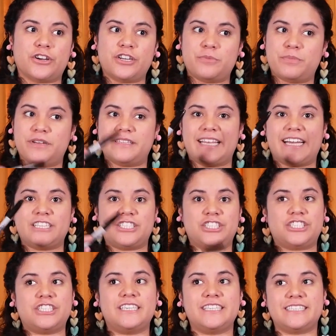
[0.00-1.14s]
you're gonna put that
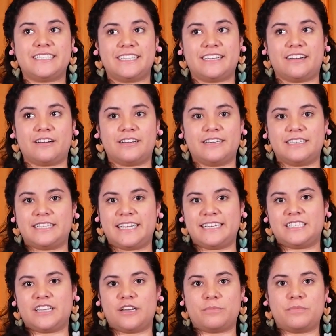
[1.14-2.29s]
cheese there and it
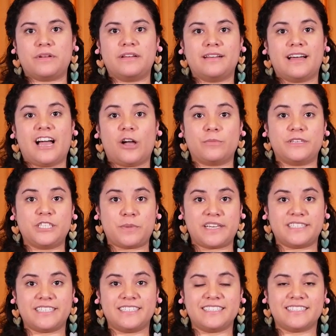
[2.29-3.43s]
takes up how many
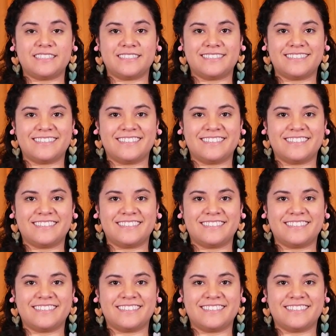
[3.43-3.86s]
spaces?